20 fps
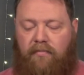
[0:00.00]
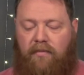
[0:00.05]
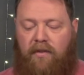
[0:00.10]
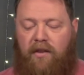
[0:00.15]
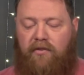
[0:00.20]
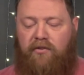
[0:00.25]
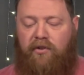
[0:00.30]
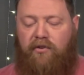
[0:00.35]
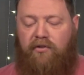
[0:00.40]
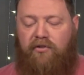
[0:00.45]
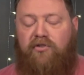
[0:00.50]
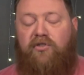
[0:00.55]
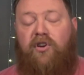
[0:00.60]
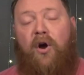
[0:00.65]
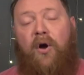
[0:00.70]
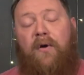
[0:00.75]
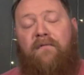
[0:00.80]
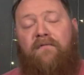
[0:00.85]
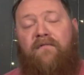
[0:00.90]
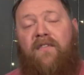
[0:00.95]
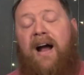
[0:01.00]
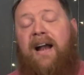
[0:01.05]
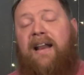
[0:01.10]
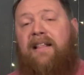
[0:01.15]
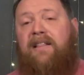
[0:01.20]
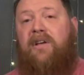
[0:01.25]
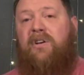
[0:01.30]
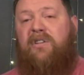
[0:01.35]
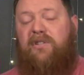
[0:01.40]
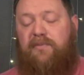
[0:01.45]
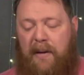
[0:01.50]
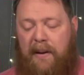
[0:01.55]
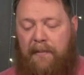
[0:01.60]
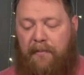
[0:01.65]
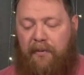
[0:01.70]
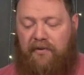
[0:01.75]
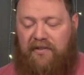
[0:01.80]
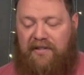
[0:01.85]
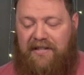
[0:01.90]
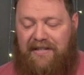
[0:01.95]
So start finding those
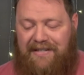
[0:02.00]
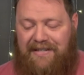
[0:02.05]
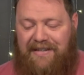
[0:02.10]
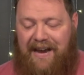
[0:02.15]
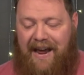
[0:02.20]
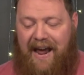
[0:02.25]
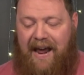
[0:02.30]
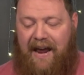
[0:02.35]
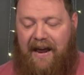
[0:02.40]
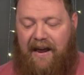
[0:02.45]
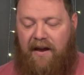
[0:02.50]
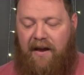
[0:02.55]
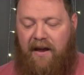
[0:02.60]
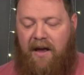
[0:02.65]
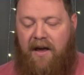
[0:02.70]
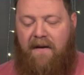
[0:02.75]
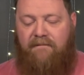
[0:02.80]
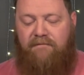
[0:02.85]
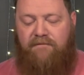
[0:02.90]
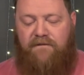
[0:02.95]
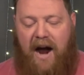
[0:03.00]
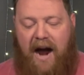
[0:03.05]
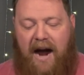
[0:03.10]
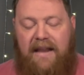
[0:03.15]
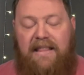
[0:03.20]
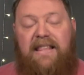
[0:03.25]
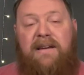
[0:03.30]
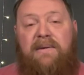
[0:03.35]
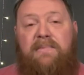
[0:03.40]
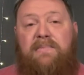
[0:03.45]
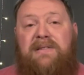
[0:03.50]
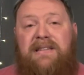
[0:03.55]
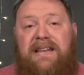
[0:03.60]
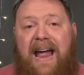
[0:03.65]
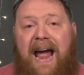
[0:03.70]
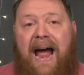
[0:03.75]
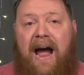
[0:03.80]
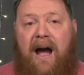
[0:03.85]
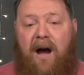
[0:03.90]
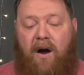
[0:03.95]
people today. Find them
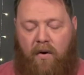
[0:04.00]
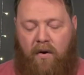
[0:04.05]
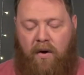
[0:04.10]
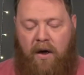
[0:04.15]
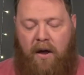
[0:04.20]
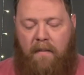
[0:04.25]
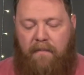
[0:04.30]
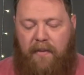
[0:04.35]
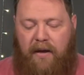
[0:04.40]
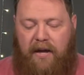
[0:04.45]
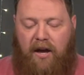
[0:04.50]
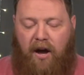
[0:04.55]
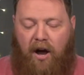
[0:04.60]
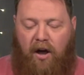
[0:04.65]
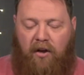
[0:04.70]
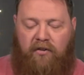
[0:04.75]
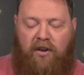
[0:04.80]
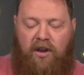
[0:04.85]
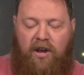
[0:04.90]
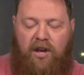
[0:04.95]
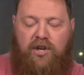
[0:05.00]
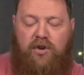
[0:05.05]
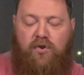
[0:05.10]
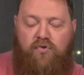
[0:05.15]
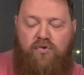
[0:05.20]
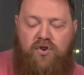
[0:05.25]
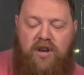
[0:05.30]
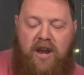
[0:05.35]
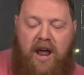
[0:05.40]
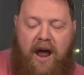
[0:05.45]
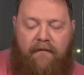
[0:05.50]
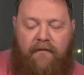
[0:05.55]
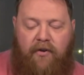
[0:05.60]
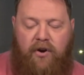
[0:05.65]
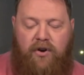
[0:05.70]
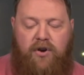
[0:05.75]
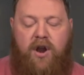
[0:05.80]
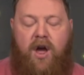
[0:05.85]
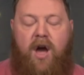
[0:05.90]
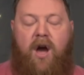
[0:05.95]
now, because you
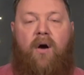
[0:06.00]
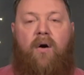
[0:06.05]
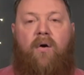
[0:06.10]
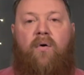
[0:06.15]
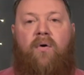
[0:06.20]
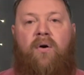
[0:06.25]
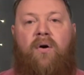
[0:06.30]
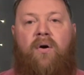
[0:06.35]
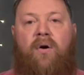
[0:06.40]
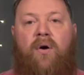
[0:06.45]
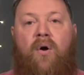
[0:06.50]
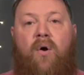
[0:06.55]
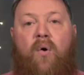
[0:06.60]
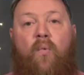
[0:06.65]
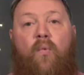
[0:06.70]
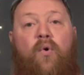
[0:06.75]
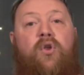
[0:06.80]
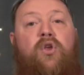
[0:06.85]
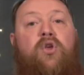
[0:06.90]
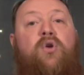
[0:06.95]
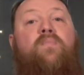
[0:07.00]
never know when you